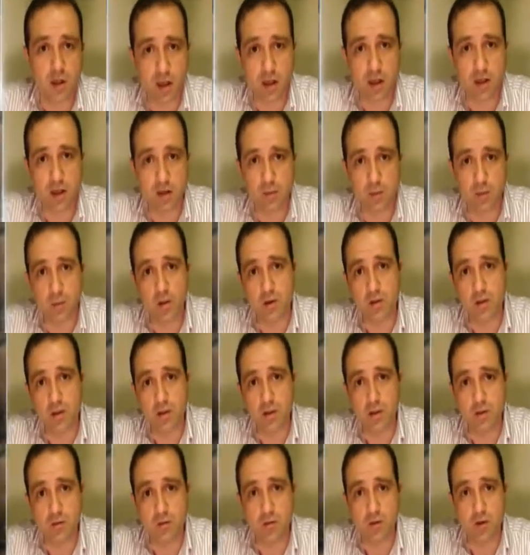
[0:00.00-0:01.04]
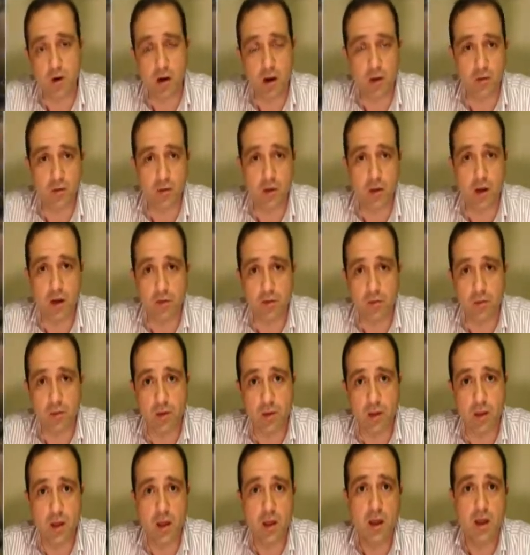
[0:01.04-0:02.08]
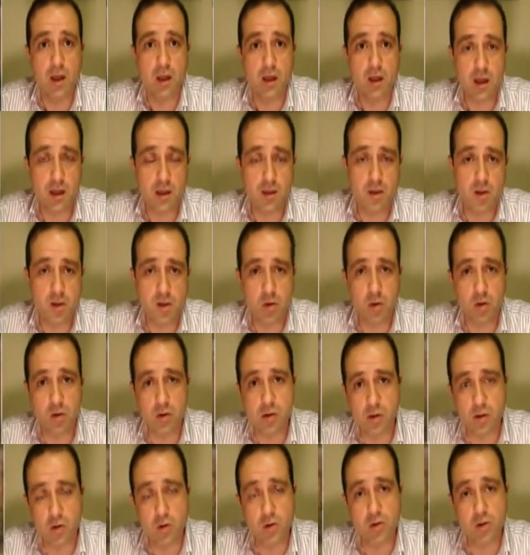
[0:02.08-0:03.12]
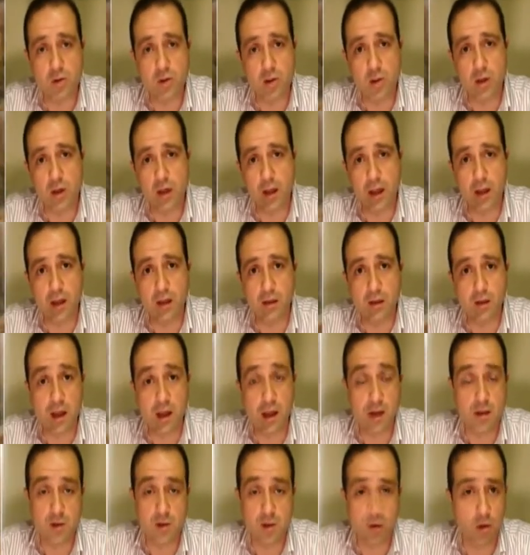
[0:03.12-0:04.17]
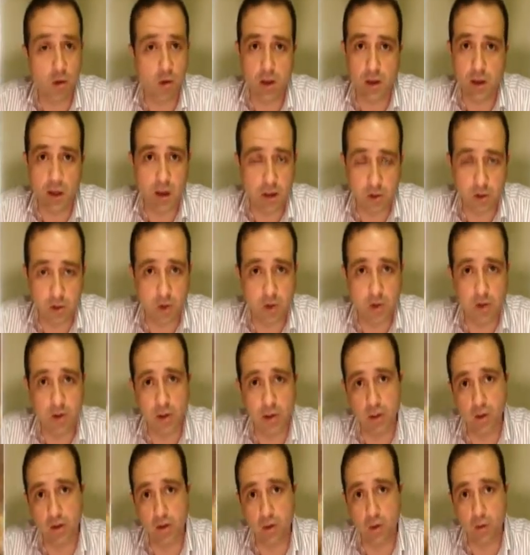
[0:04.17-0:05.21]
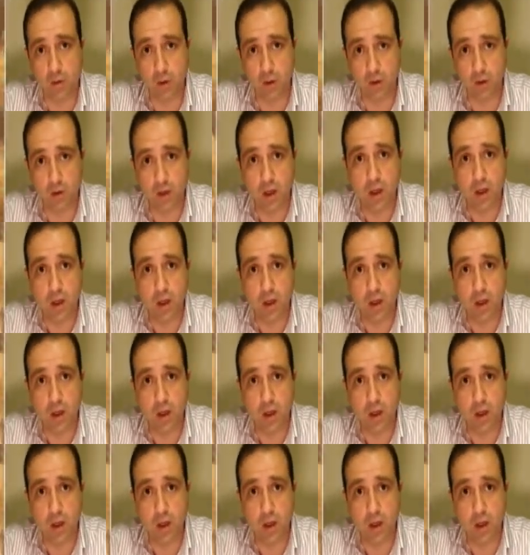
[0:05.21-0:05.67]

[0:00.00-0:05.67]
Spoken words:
like the policies of the relevant government gets a soldier and has all the ideology in the world